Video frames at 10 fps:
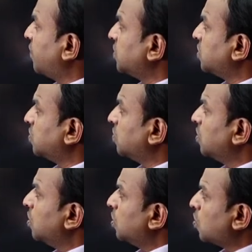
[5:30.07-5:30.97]
First, to
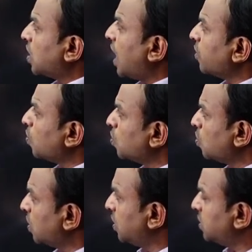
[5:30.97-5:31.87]
draw the root
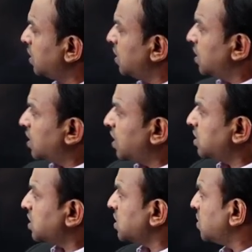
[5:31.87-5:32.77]
locus,
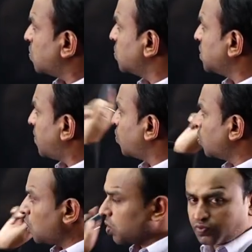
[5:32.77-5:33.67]
construction rules of
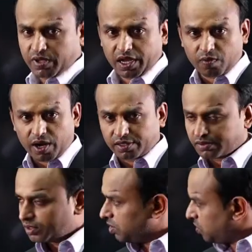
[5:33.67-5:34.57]
root locus we required.
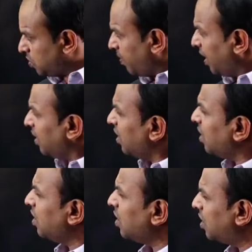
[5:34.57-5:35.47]
So,
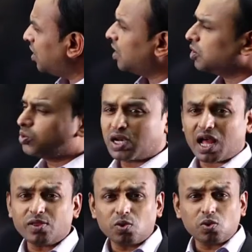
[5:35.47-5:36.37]
mainly uh, to
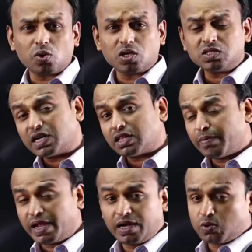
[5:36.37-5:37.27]
draw the root locus, what are
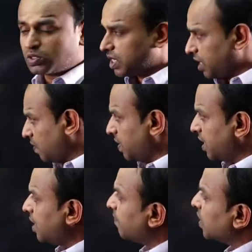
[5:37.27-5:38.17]
the main rules are
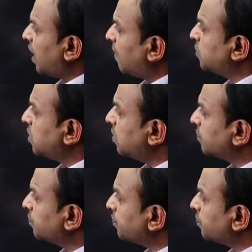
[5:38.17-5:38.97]
required here? Observe.